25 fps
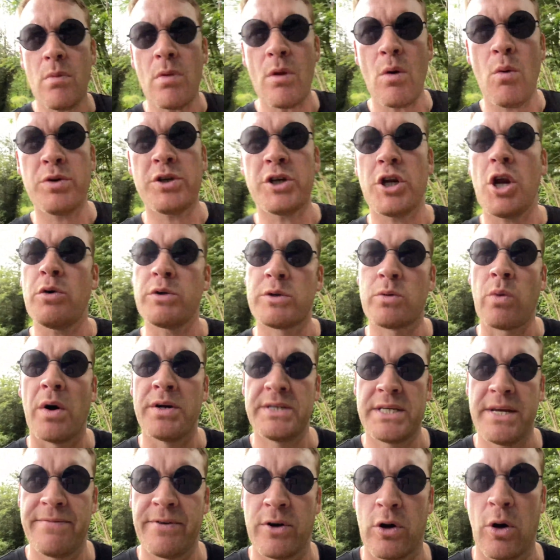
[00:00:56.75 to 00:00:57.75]
which I know is quite
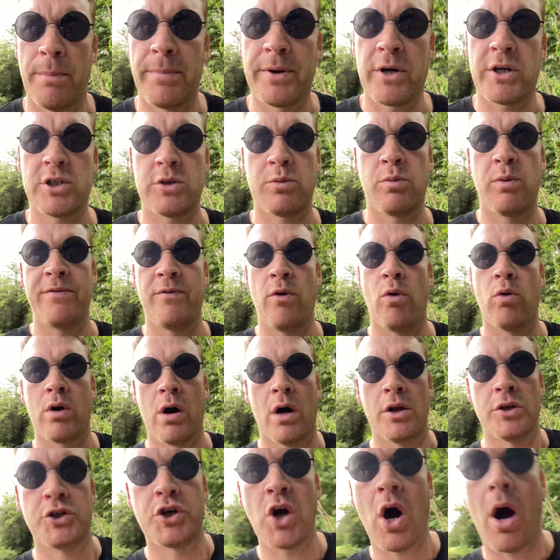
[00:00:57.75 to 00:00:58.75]
difficult because we've all
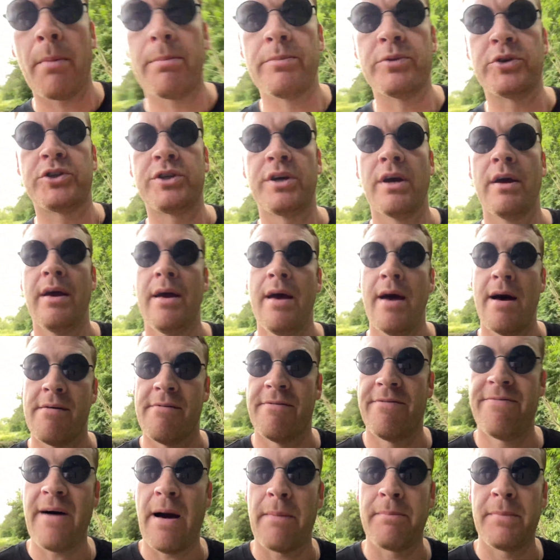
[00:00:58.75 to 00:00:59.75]
got jobs,
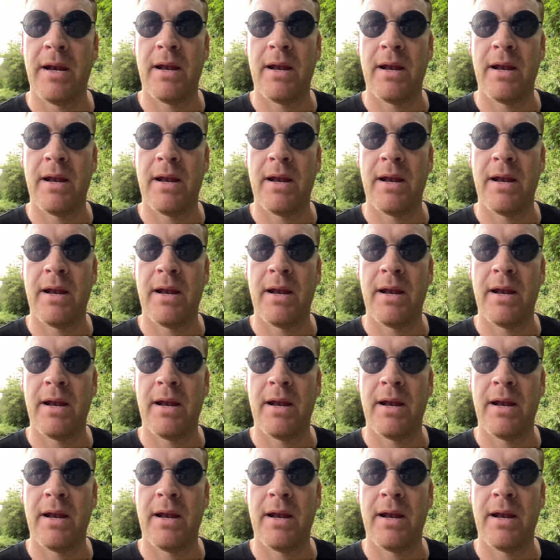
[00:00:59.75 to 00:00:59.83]
family